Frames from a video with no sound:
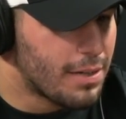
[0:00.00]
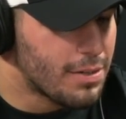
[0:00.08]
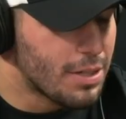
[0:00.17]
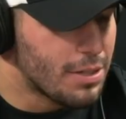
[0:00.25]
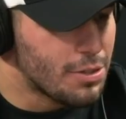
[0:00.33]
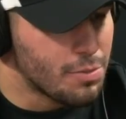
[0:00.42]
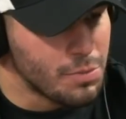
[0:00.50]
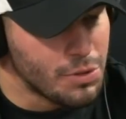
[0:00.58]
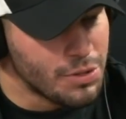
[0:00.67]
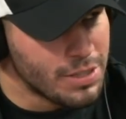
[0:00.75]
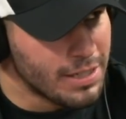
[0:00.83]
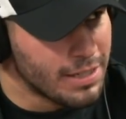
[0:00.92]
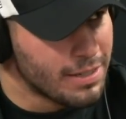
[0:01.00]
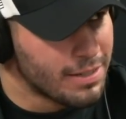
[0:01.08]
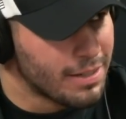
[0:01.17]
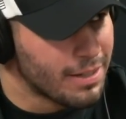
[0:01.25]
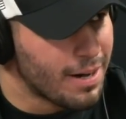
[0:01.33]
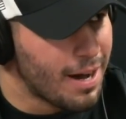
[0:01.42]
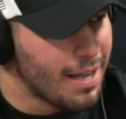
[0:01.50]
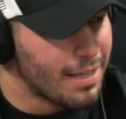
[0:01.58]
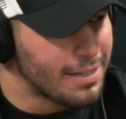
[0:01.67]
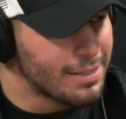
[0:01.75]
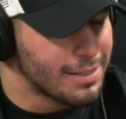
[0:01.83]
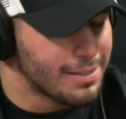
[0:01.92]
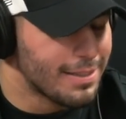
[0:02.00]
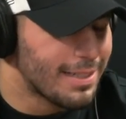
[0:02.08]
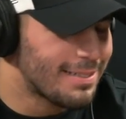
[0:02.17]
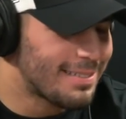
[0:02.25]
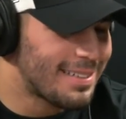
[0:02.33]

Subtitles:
I was going to do music in college, and I was like,